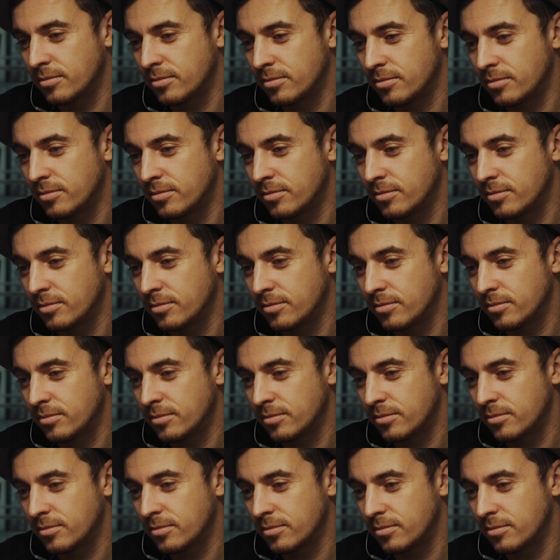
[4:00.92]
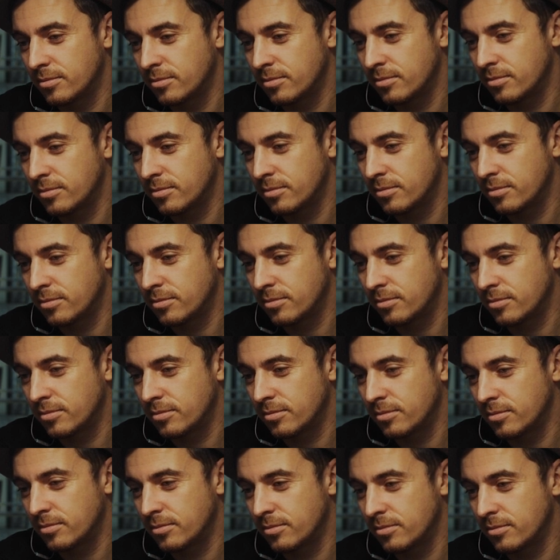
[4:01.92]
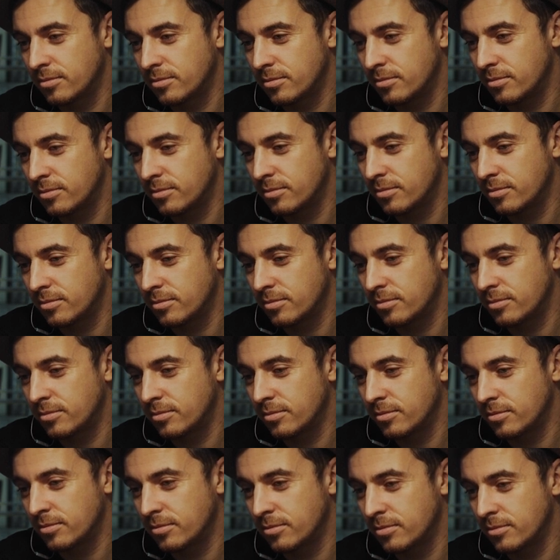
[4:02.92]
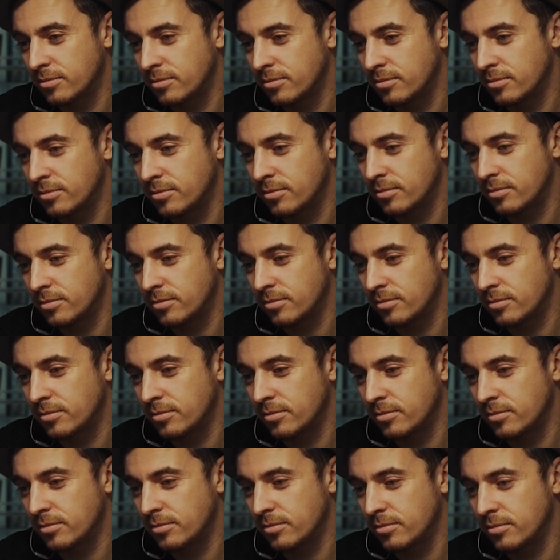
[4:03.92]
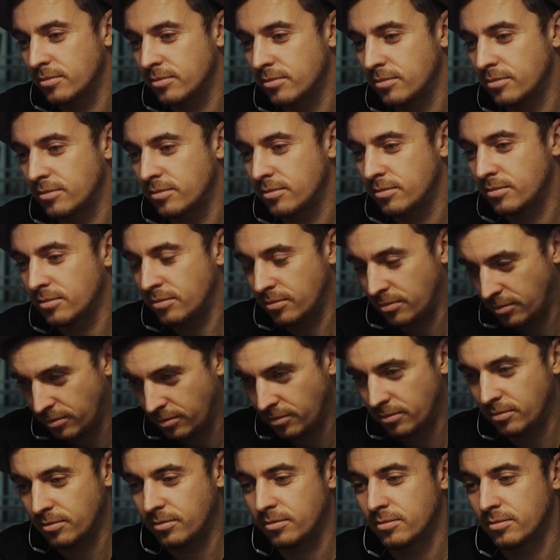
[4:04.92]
(not speaking)